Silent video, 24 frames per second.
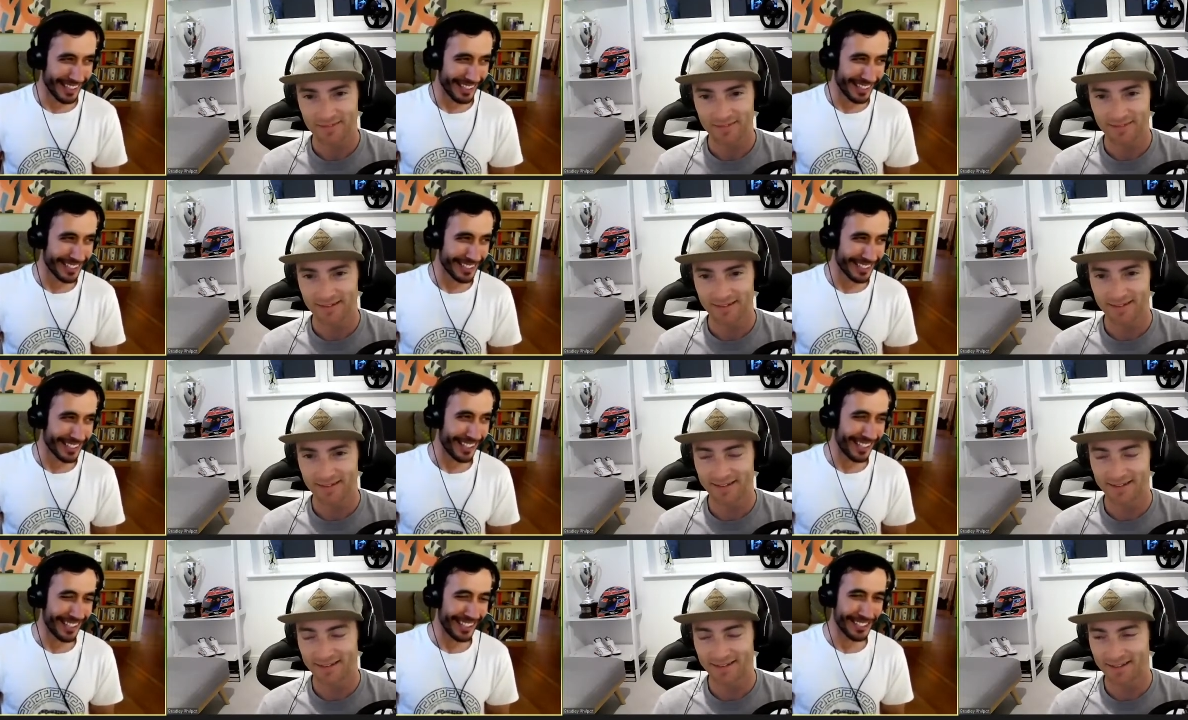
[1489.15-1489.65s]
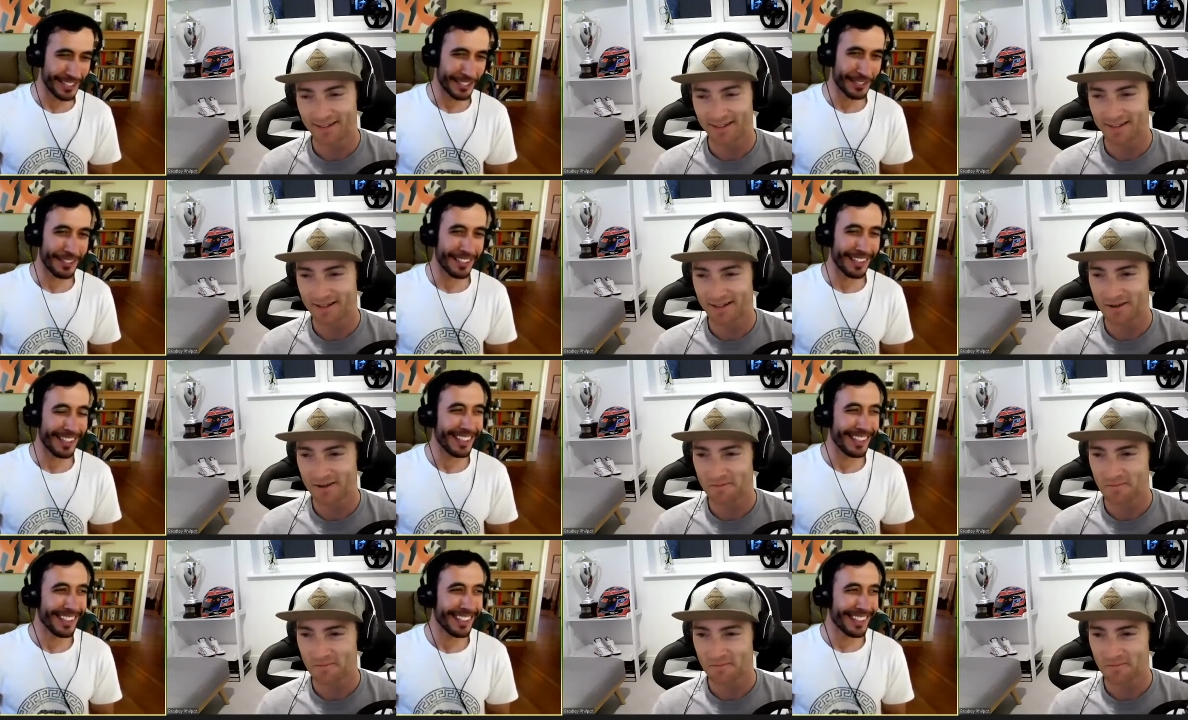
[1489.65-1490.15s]
Speaker 1: the challenge.
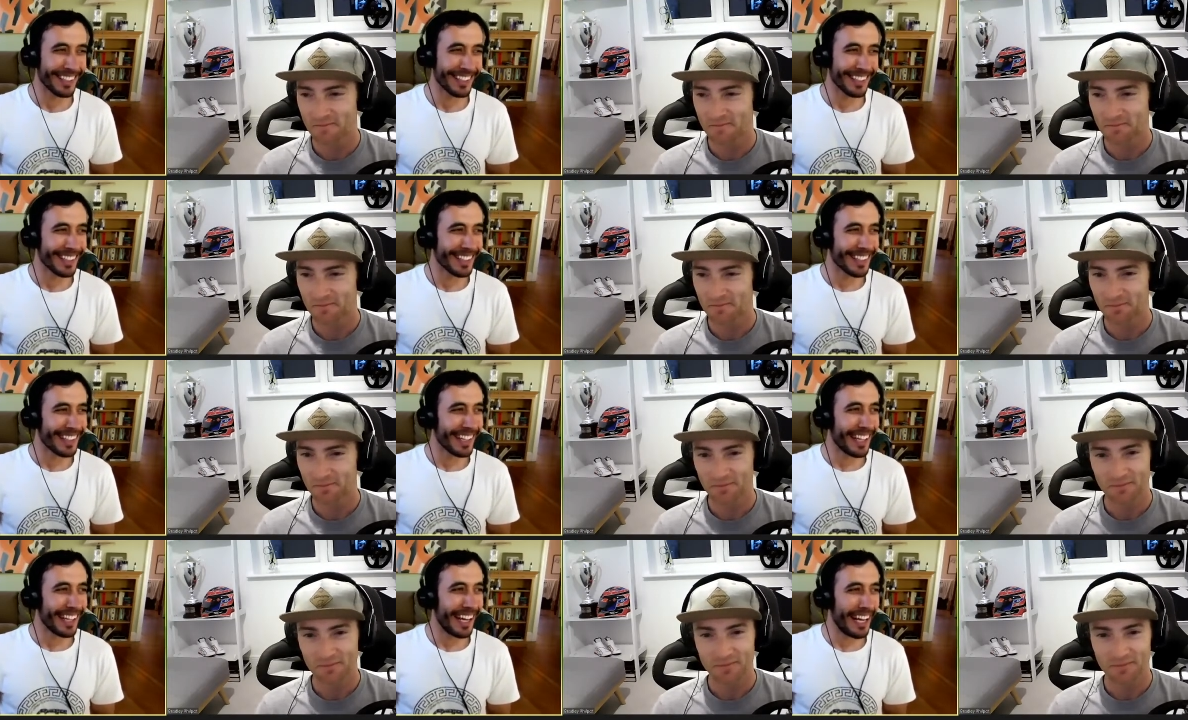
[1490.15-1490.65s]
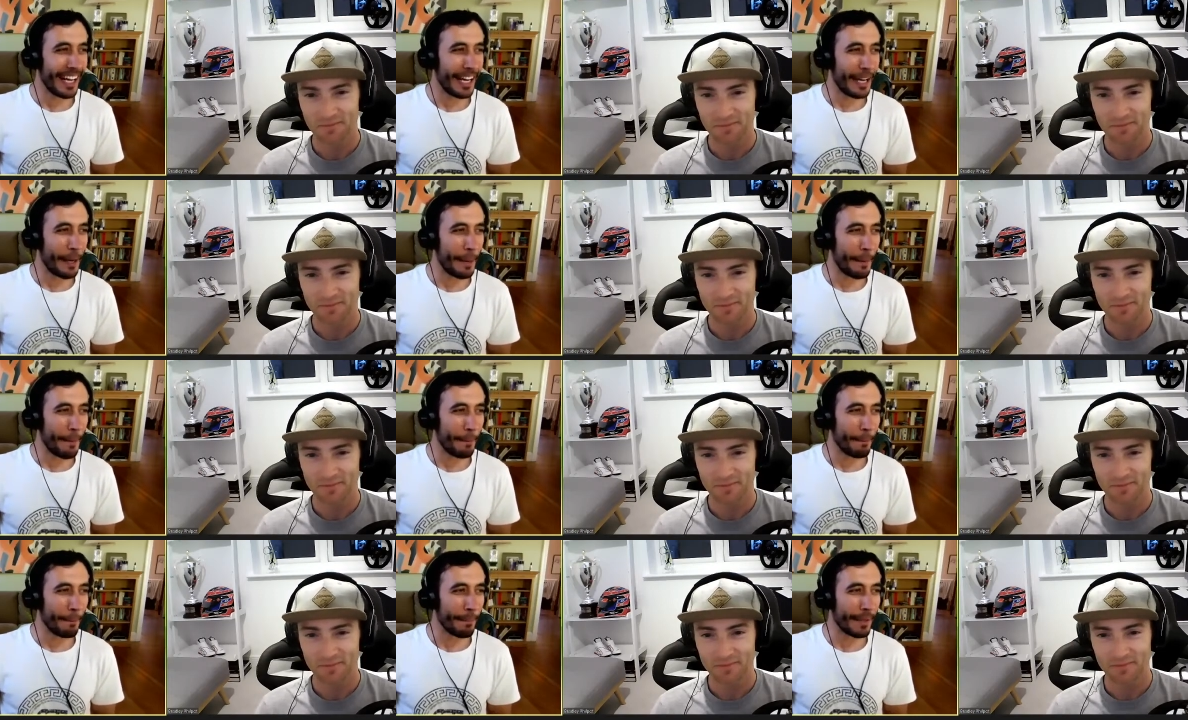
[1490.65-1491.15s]

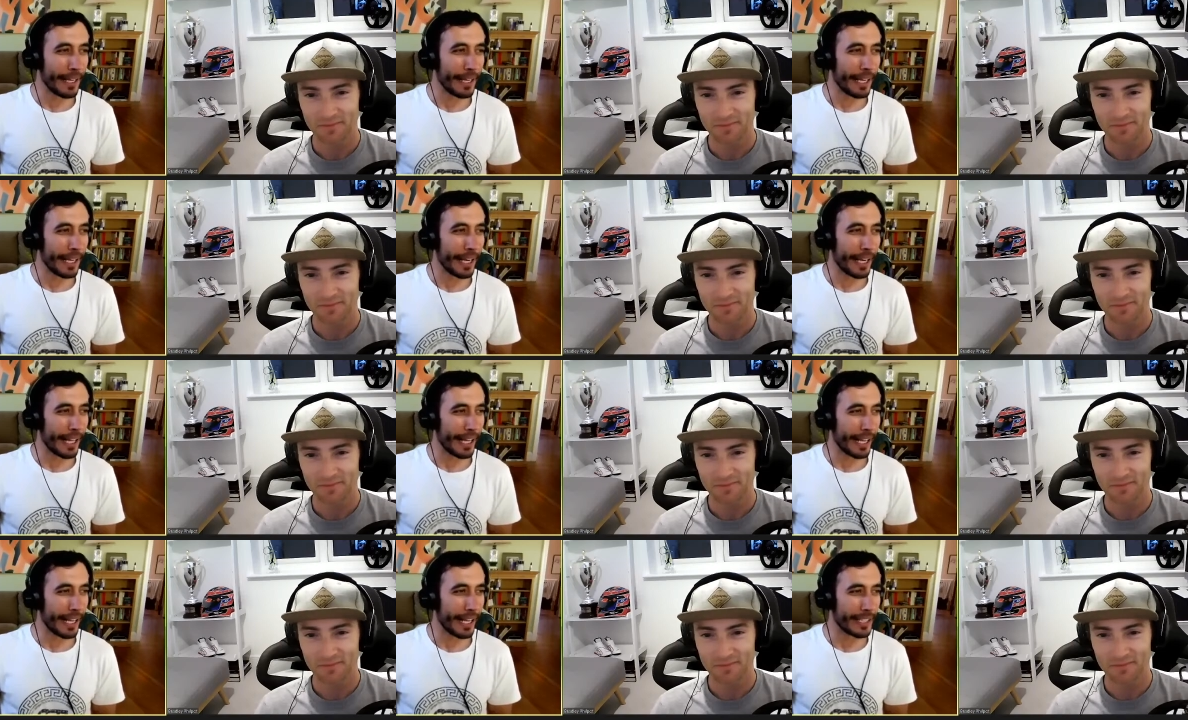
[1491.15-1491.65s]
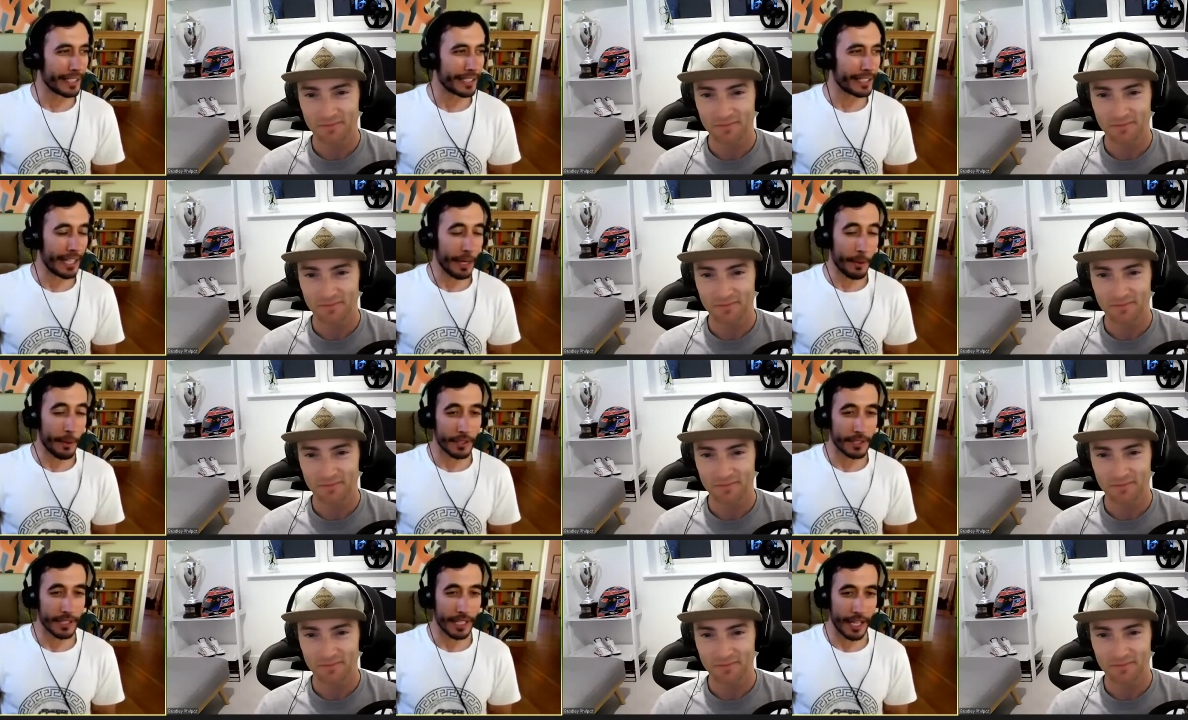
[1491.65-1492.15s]
Um, in any case,
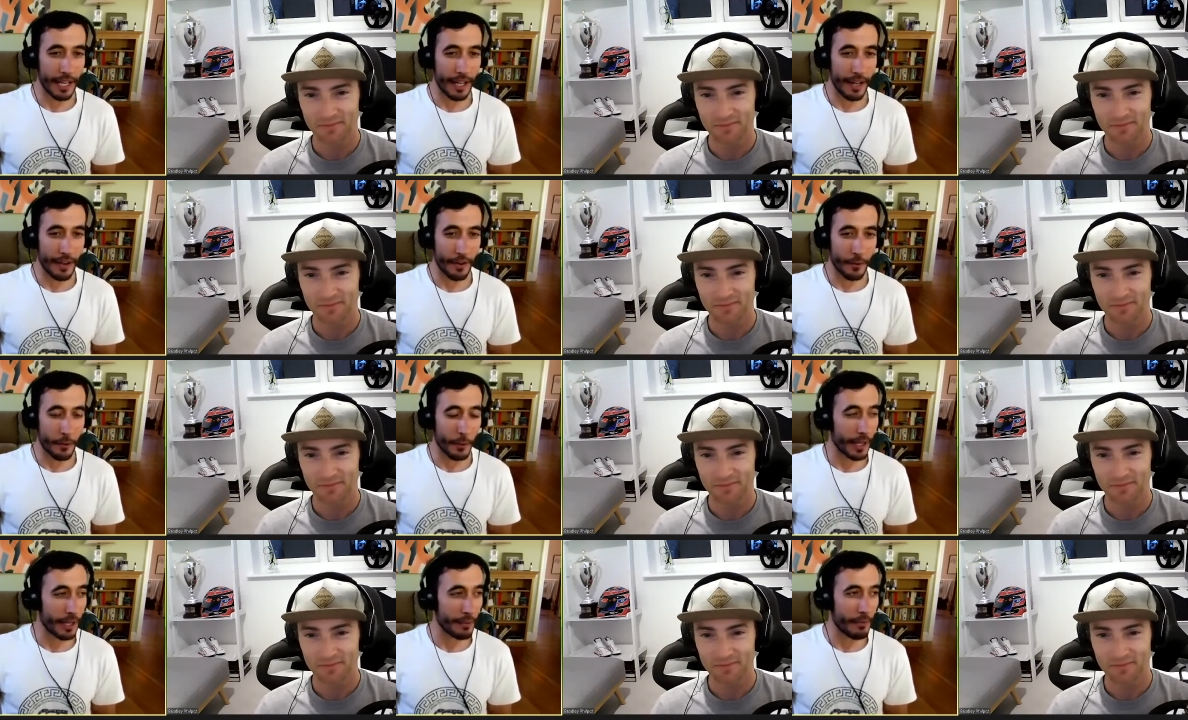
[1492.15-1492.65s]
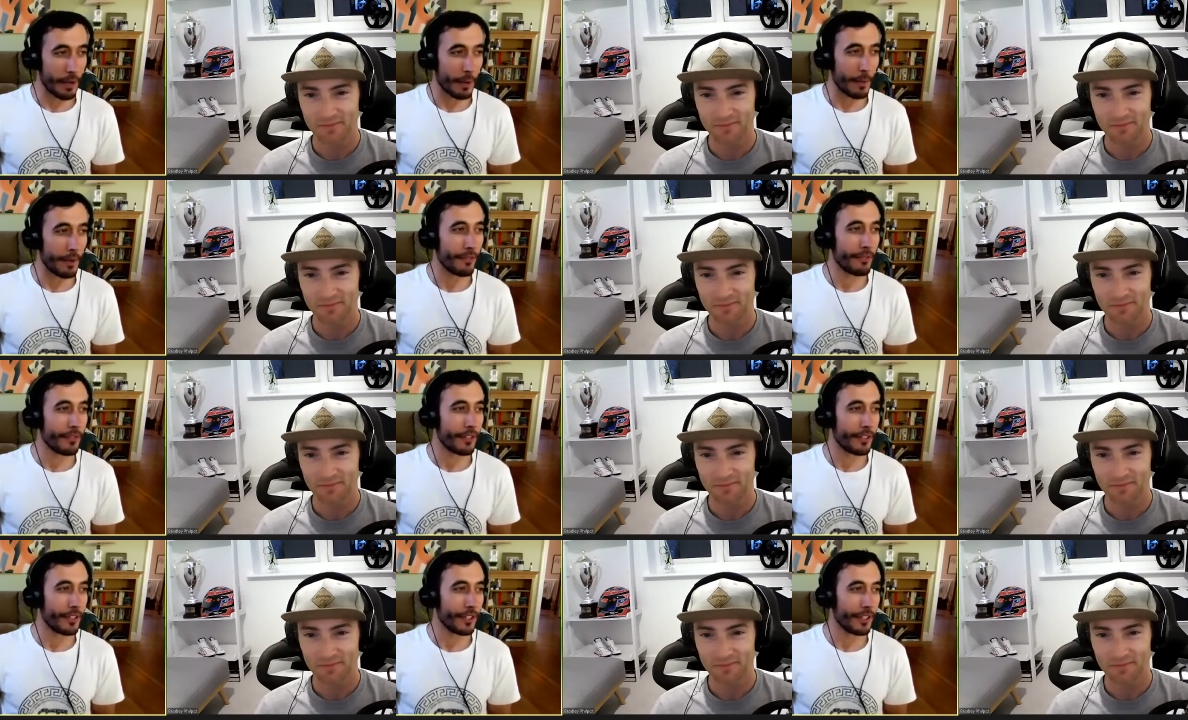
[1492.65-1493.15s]
that was a great
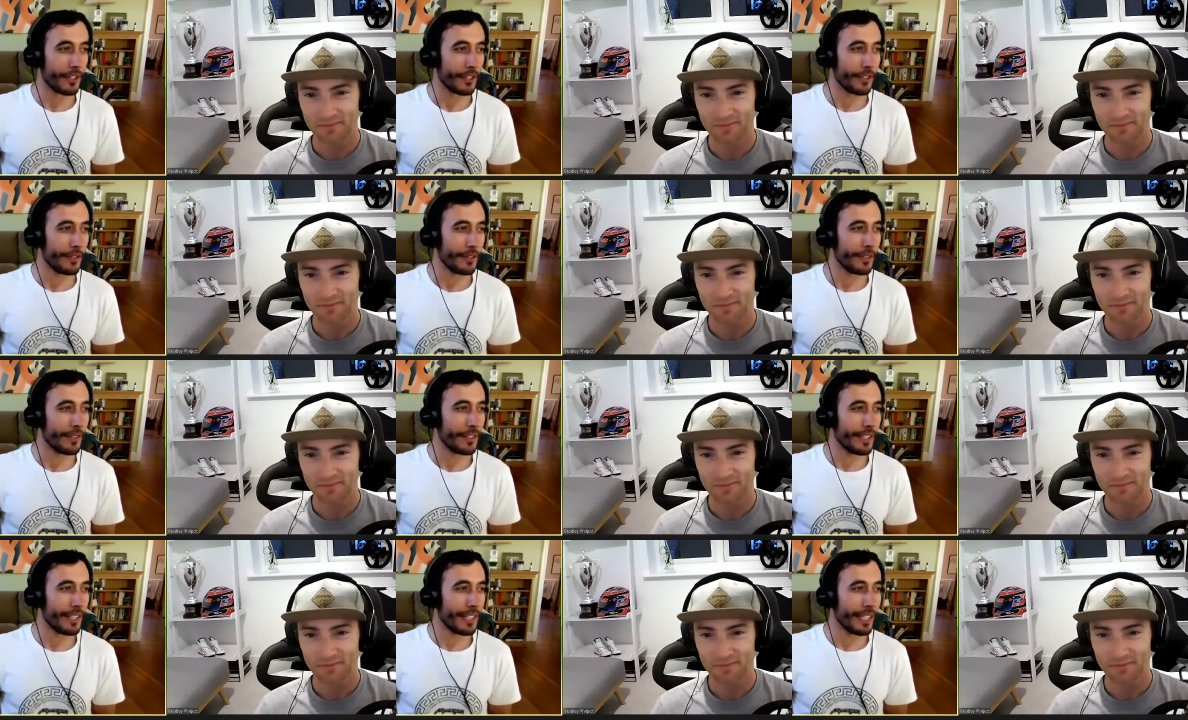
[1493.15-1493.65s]
moment for you.